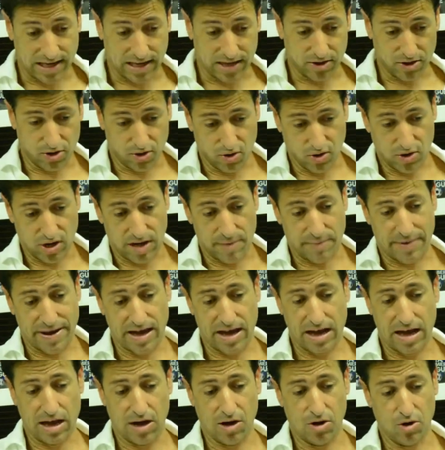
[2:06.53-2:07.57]
can talk
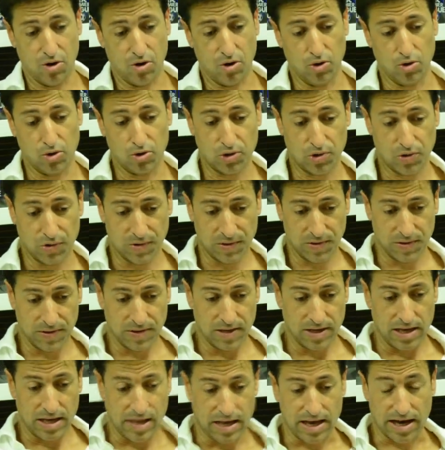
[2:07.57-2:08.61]
about
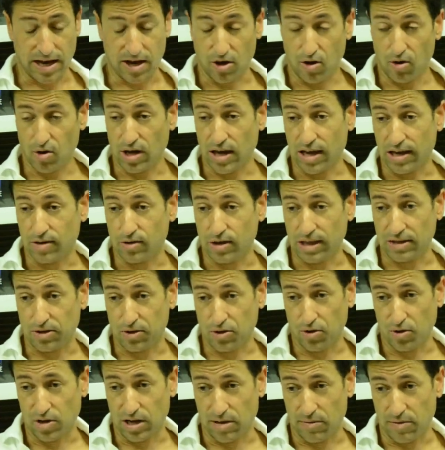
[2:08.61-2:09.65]
Enoch, I can
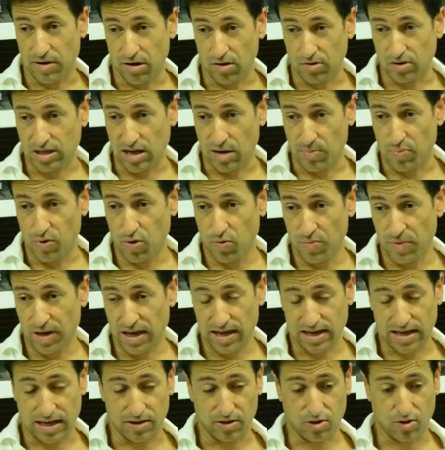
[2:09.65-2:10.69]
talk about Capombe,
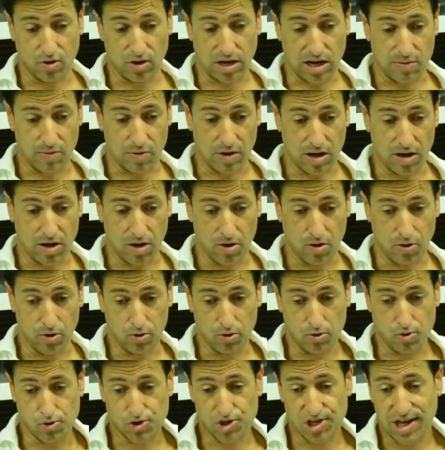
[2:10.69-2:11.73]
I can talk about
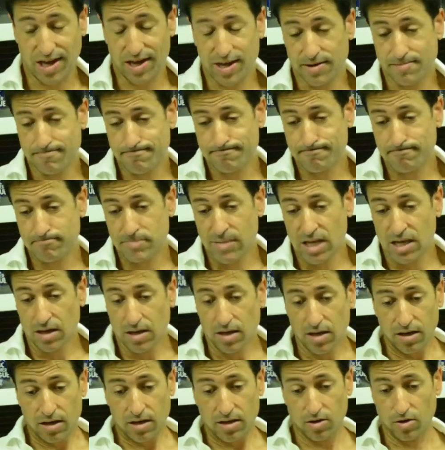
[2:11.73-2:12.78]
Hussein.
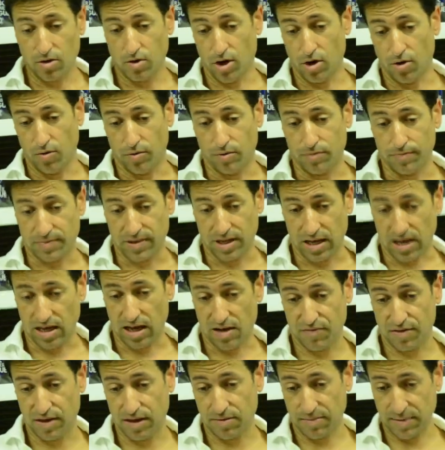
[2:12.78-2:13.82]
You know, they
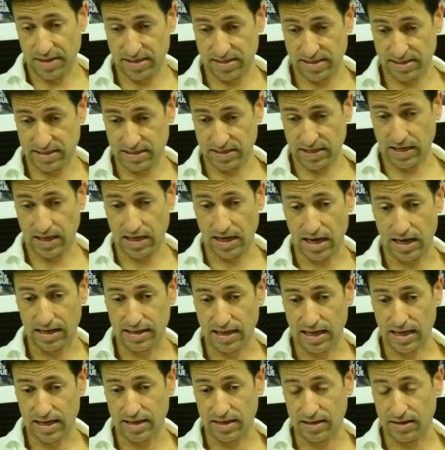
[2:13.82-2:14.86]
have the best
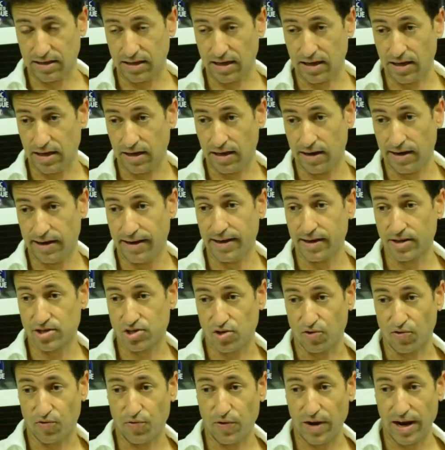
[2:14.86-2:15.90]
attack in the league
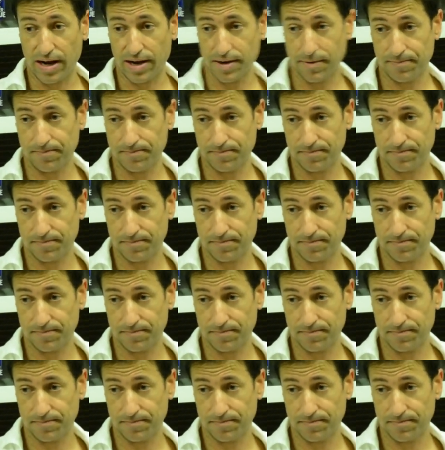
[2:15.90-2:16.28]
so far.